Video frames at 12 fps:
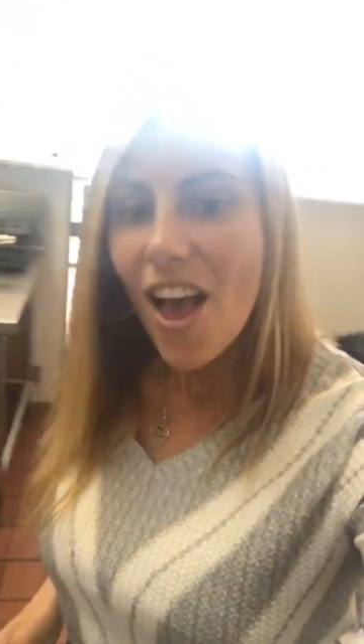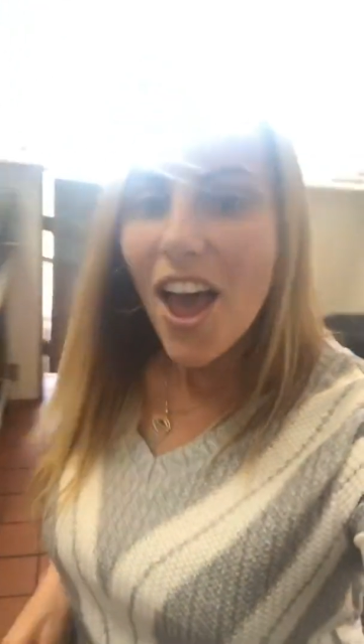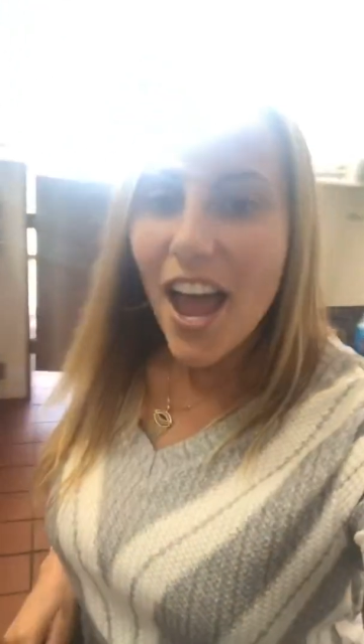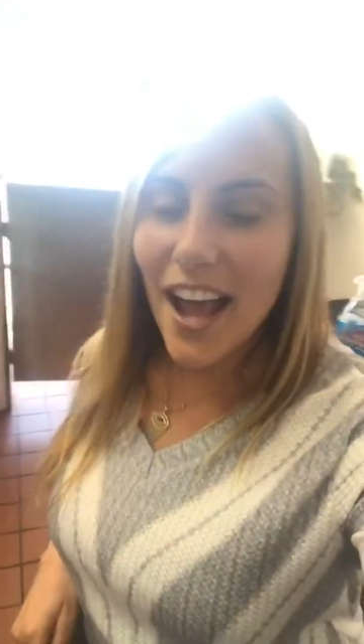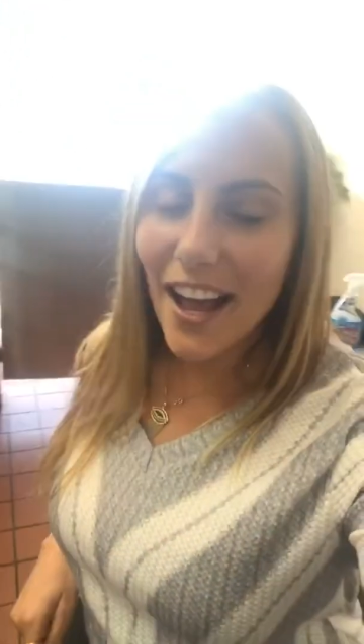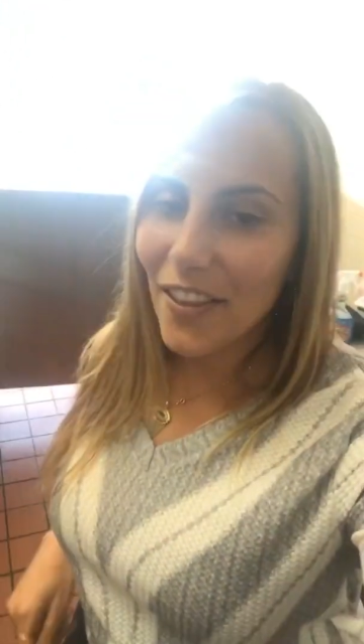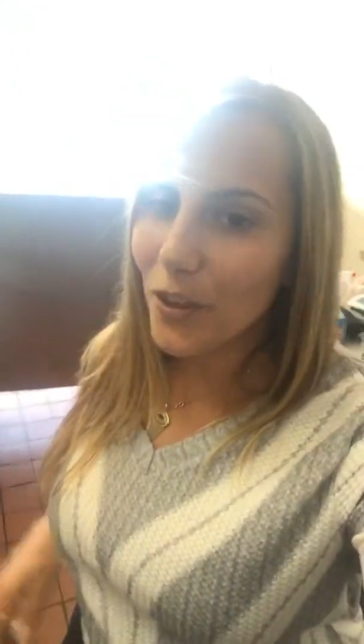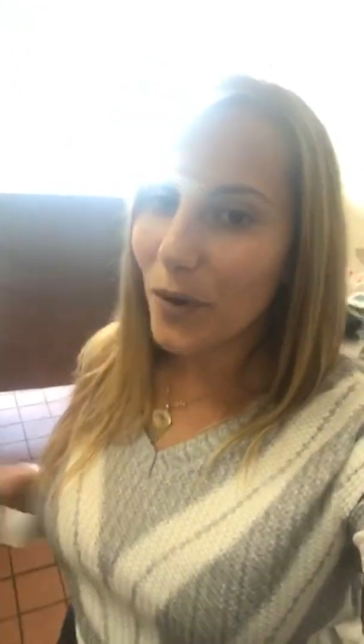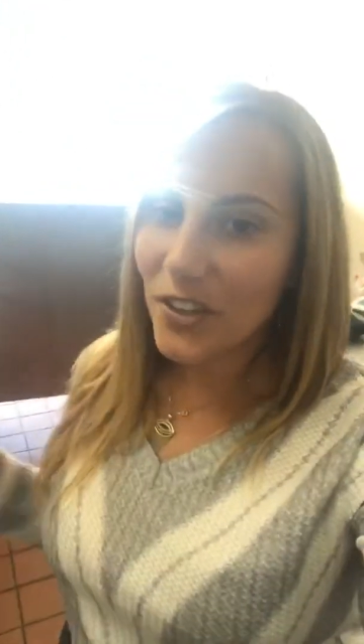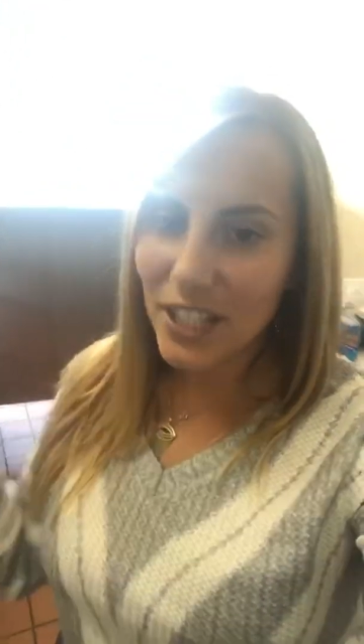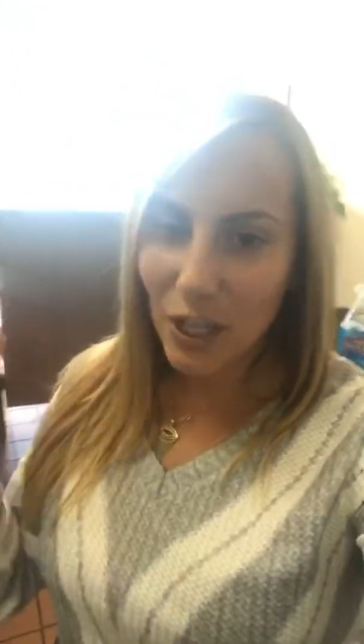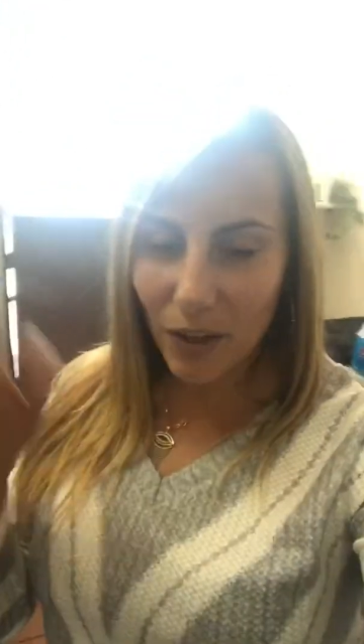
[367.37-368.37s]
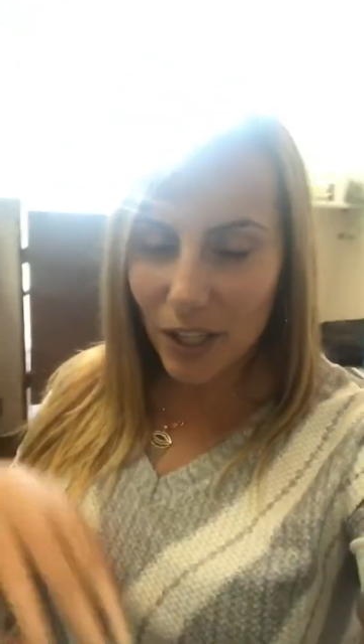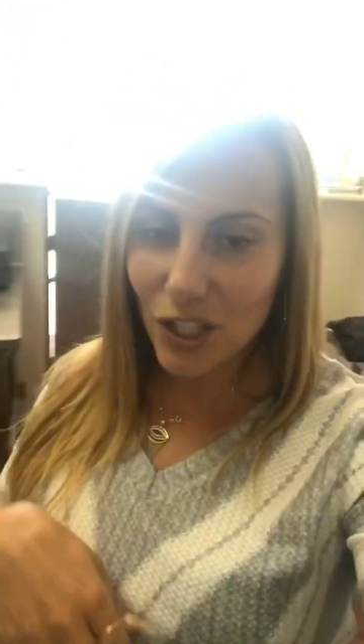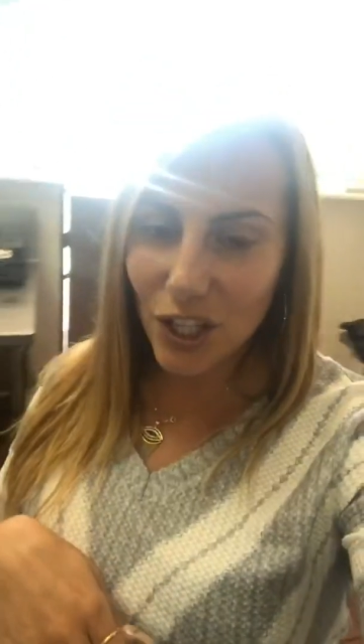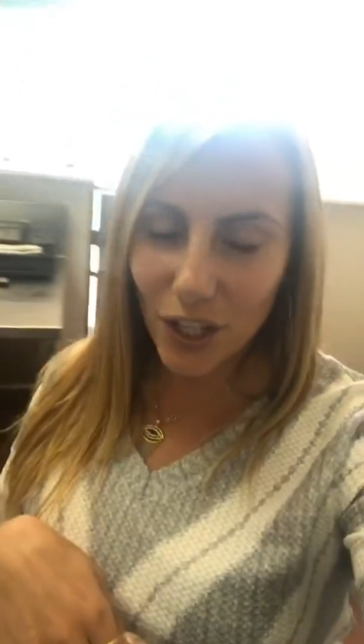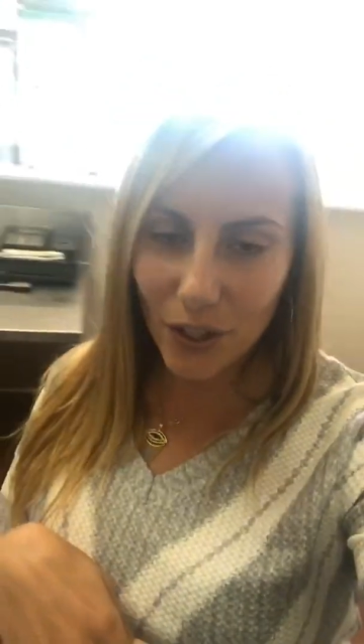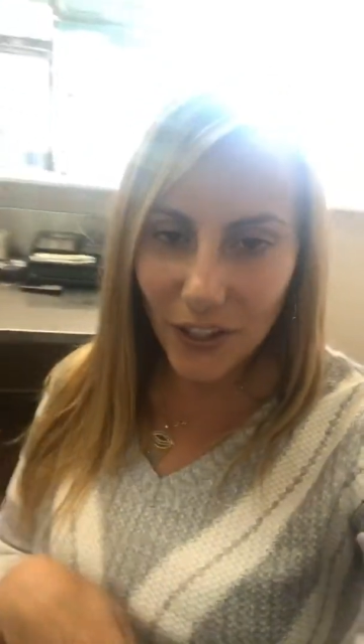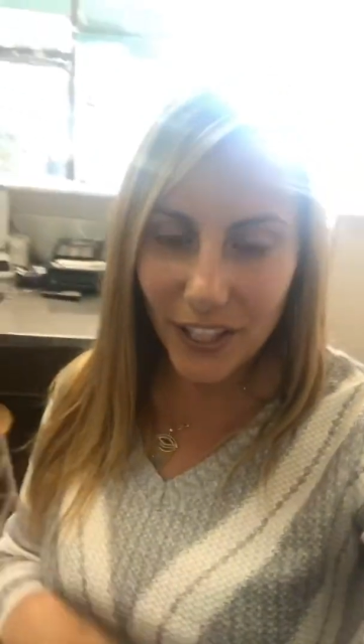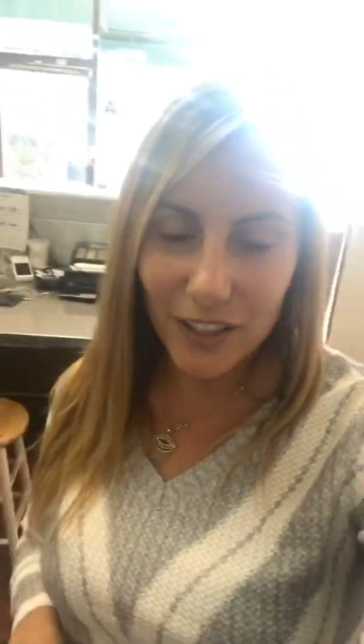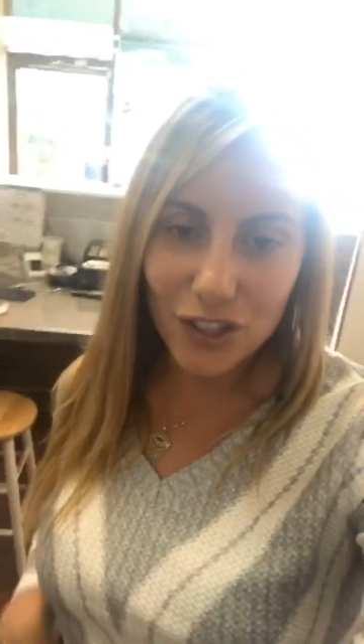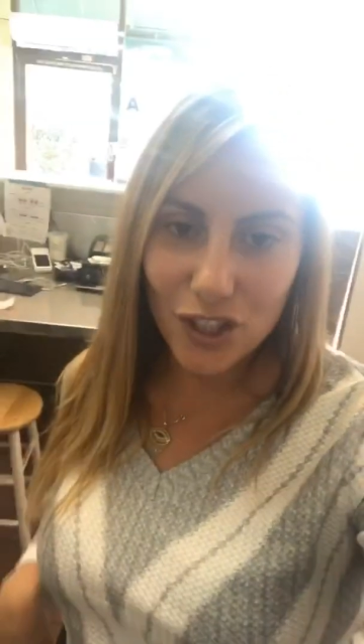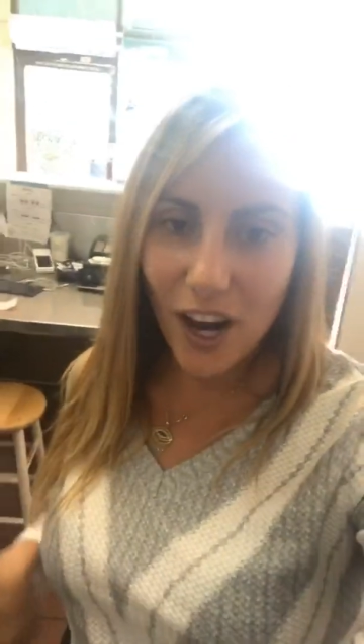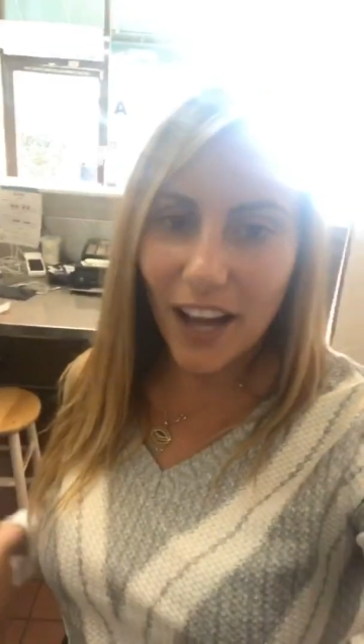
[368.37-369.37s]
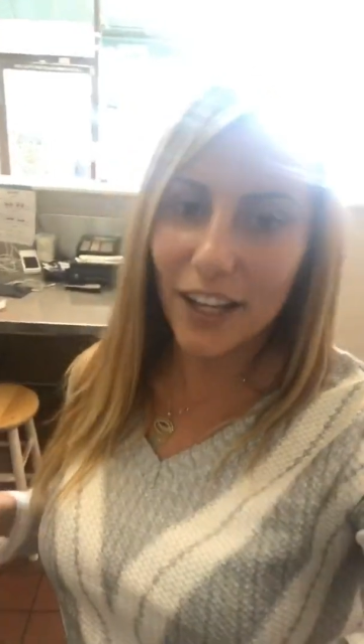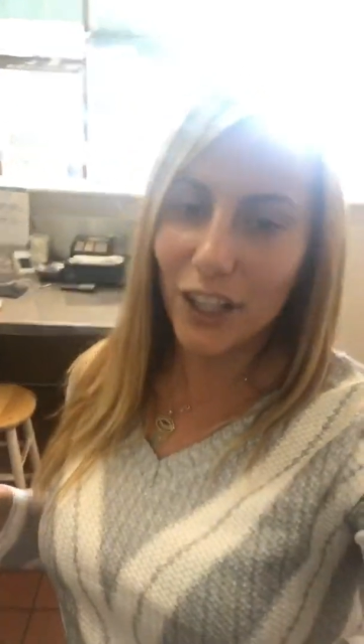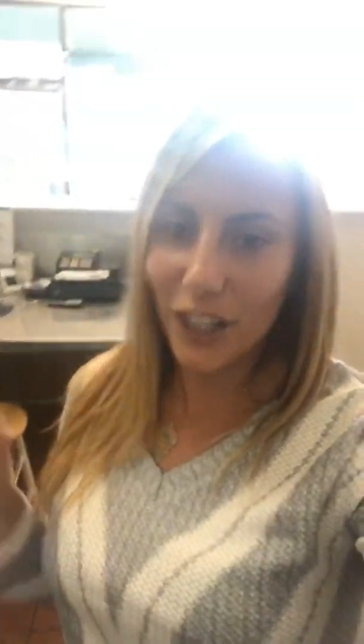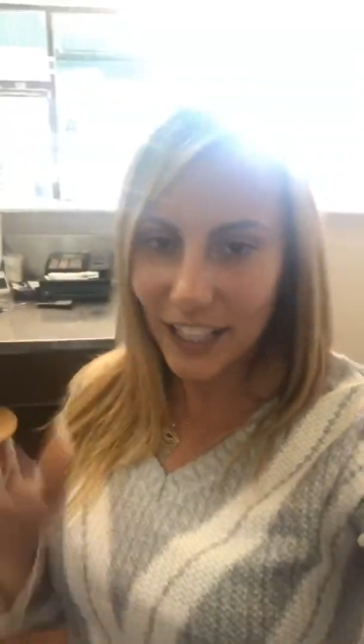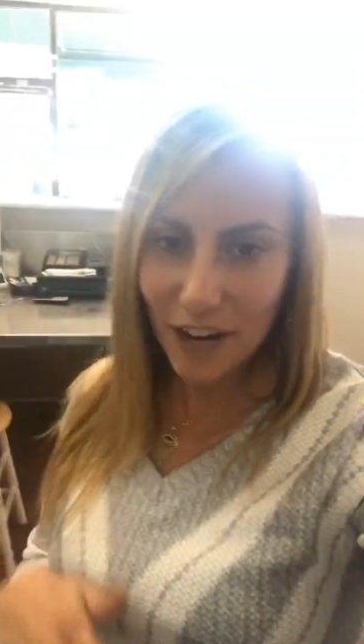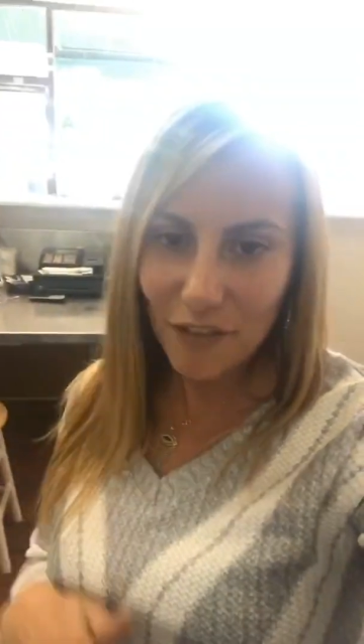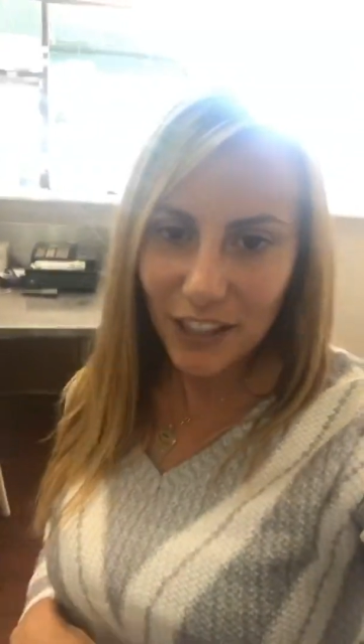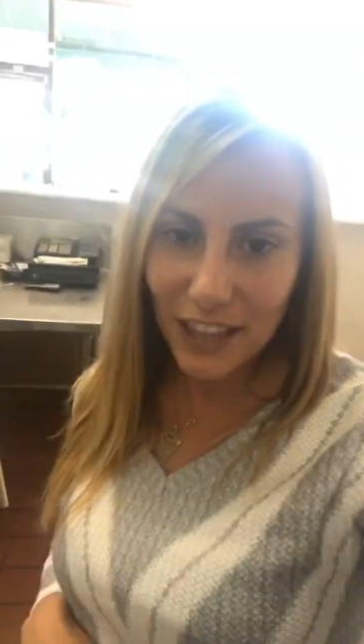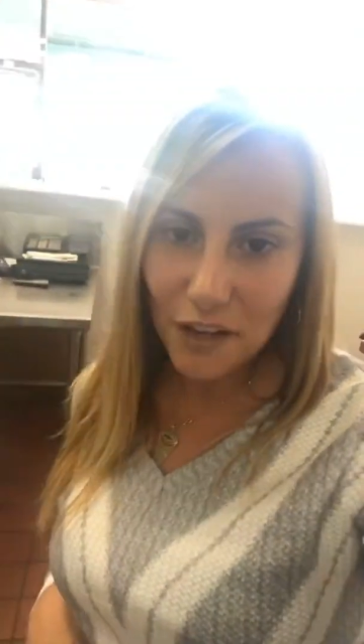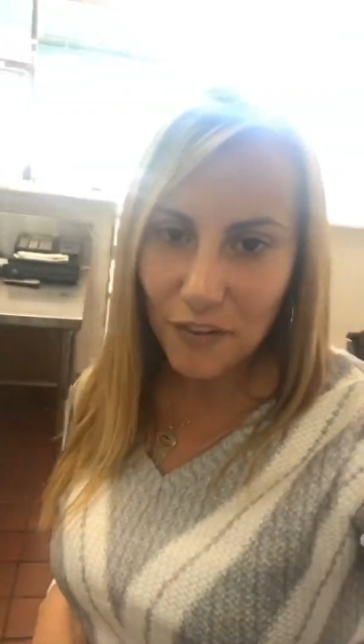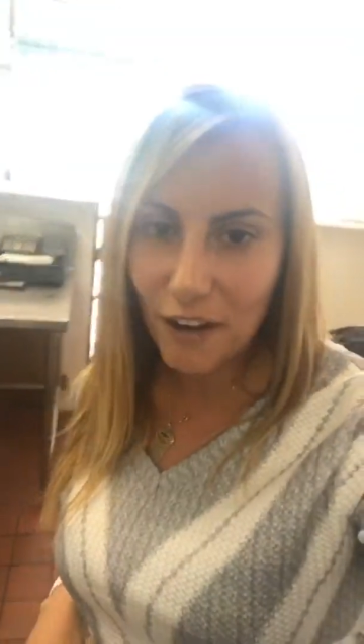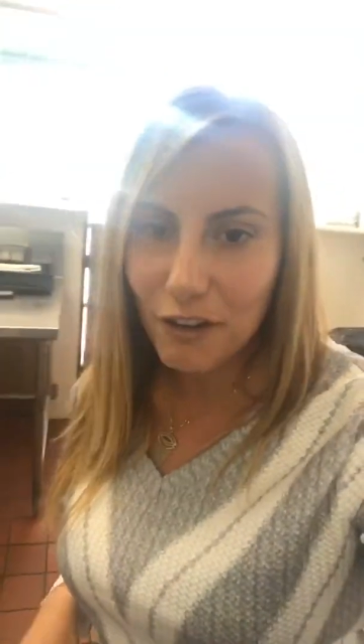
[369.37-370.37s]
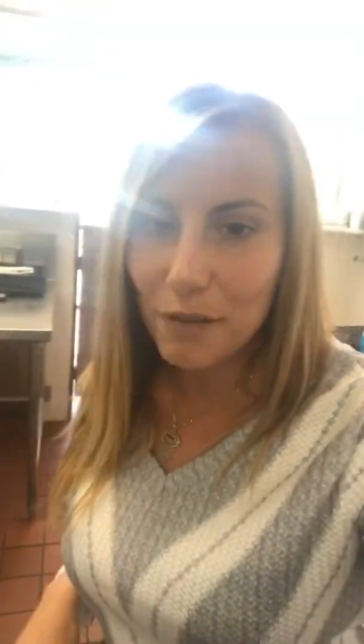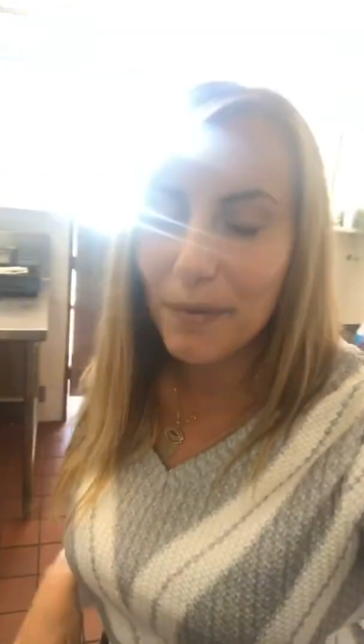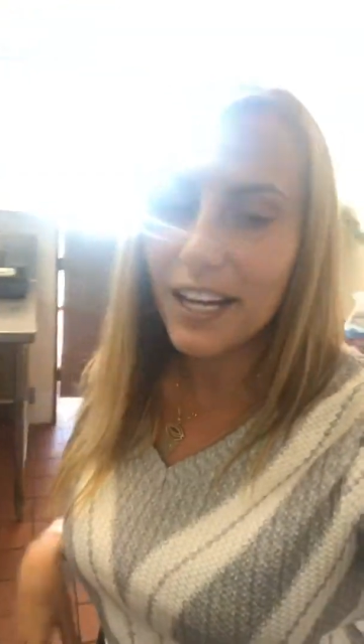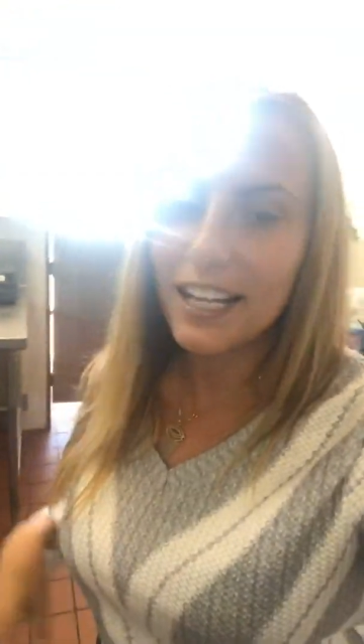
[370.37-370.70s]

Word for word: And the worst thing you wanna do is try to cook everything for everybody,